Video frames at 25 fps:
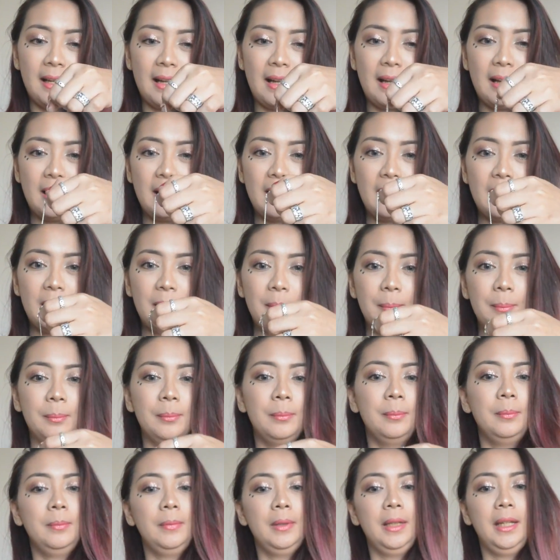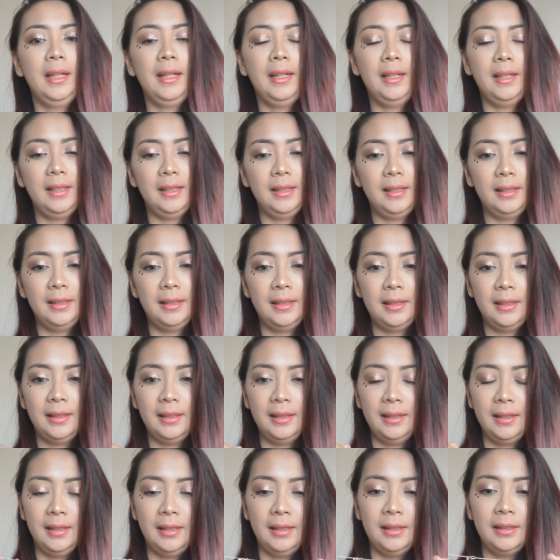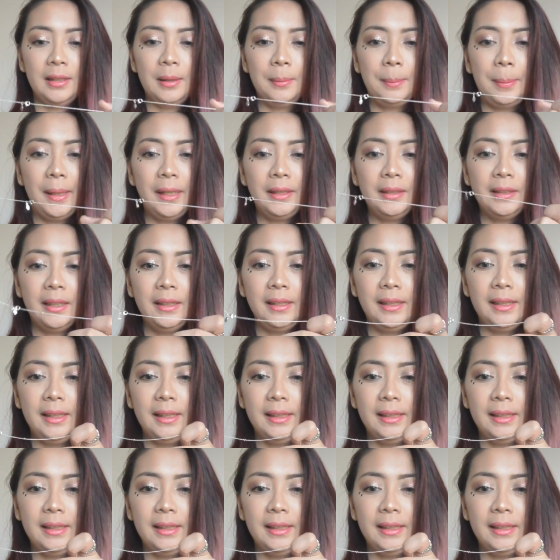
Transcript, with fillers: um, and the pendant